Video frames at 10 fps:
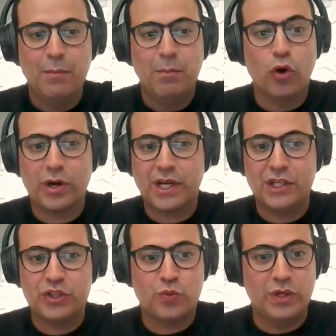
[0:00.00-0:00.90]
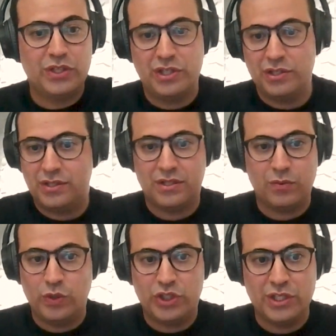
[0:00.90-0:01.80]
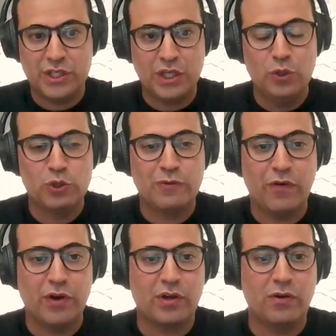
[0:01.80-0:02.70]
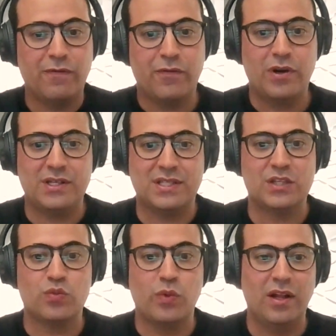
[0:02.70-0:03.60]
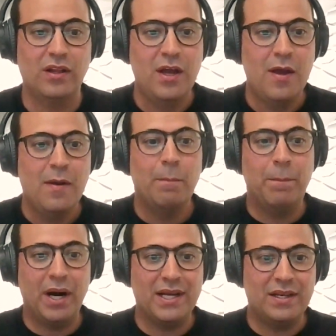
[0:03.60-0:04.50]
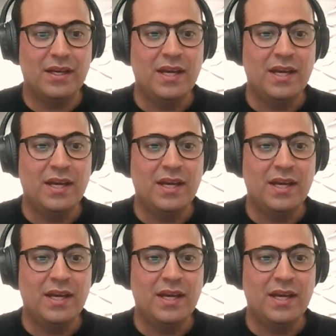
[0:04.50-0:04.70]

mortgage, which is a huge vertical for us as well. But